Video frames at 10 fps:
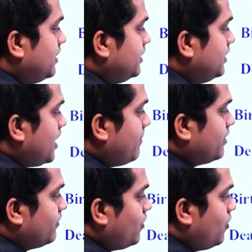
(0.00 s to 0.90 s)
The
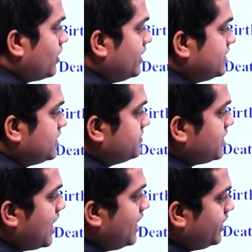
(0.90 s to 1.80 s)
number of organisms
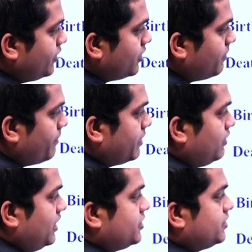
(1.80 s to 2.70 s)
add to the
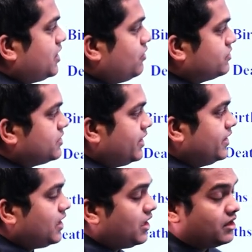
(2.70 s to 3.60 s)
population
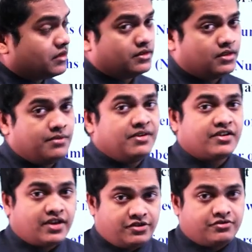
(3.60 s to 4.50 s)
outside are
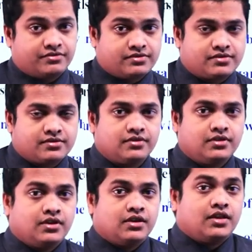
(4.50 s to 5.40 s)
immigrations.
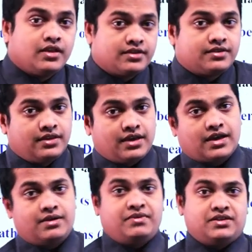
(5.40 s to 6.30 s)
There
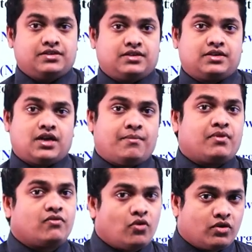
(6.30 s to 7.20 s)
can be certain
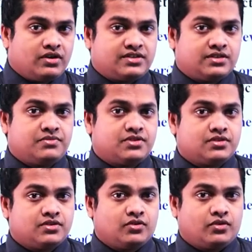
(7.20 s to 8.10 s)
number of organisms,
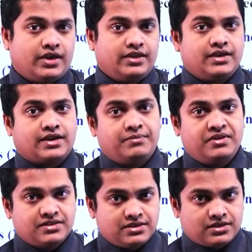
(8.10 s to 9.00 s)
okay, there can be
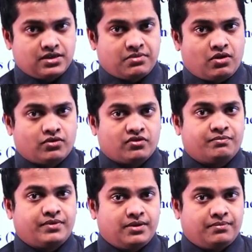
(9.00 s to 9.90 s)
a certain amount
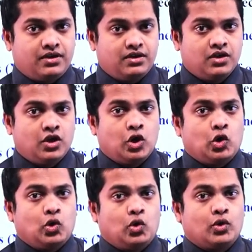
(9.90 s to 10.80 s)
of people
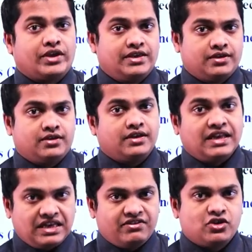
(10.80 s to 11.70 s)
or here
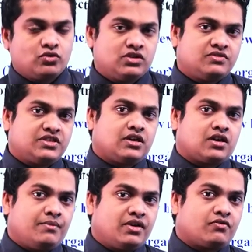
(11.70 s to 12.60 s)
individuals which are
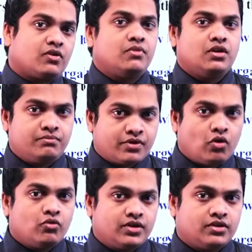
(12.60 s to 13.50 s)
coming from
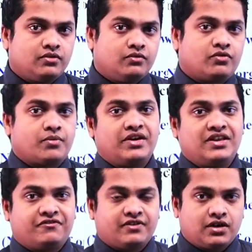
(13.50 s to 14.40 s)
abroad, from a
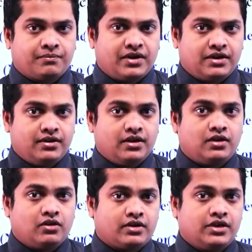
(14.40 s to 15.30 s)
different
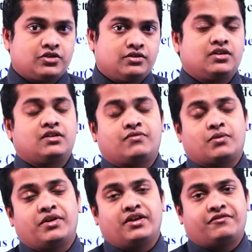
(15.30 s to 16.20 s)
location,
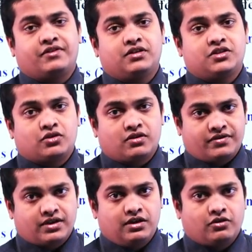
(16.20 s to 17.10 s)
from a different geographical